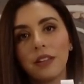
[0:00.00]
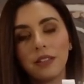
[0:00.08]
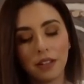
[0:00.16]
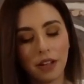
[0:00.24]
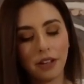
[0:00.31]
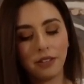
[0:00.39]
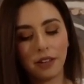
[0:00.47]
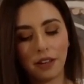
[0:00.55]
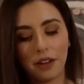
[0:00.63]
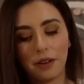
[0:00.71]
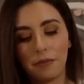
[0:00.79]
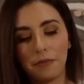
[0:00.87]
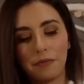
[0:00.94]
a classic
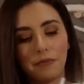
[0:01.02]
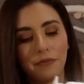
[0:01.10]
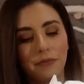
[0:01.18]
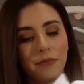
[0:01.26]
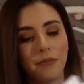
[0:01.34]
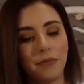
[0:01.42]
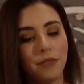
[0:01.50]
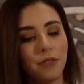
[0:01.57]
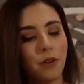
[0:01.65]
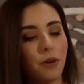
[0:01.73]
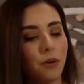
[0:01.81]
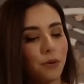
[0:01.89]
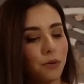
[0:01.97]
item.
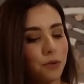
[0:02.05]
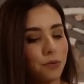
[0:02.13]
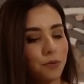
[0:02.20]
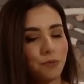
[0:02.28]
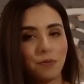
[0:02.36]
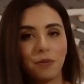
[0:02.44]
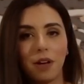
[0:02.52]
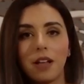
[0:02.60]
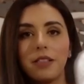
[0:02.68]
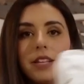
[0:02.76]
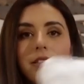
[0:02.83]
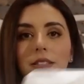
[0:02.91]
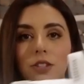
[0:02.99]
So
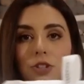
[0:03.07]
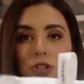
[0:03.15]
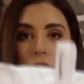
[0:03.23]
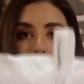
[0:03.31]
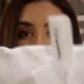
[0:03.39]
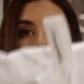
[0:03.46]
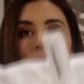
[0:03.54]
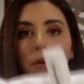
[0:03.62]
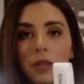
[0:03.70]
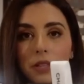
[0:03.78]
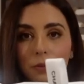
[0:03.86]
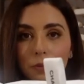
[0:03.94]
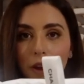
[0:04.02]
let's show you how
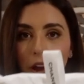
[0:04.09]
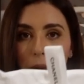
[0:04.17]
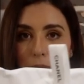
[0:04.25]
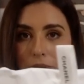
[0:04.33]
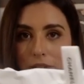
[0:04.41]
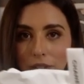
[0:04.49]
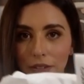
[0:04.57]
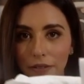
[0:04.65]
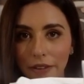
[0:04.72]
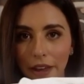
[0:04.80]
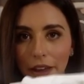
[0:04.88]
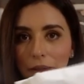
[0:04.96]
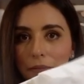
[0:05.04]
it's wrapped,
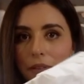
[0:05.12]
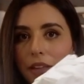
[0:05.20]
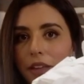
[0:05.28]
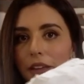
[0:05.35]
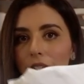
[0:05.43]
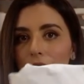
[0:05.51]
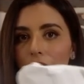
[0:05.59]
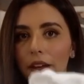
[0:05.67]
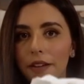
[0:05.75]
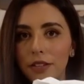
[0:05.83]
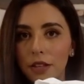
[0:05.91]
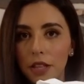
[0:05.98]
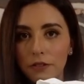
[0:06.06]
okay?
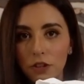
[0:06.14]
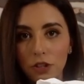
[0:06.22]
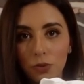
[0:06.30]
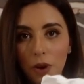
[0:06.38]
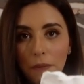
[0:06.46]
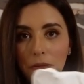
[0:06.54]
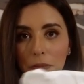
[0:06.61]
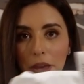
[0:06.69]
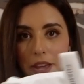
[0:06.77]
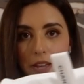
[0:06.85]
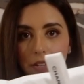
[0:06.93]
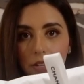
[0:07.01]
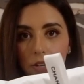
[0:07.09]
So they just wrapped the
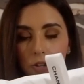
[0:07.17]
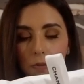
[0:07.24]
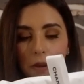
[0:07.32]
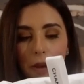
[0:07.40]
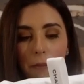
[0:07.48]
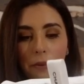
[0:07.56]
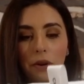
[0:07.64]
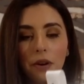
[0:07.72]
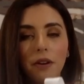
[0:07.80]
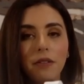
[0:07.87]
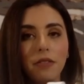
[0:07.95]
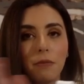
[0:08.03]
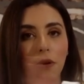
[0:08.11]
bag in tissue
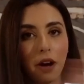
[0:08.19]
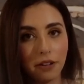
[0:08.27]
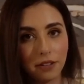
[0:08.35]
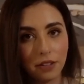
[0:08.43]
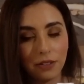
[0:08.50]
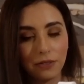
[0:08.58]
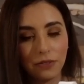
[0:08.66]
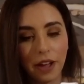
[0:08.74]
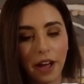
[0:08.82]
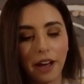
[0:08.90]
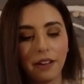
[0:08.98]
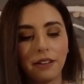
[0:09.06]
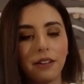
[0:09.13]
paper. The box is
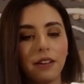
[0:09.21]
flat.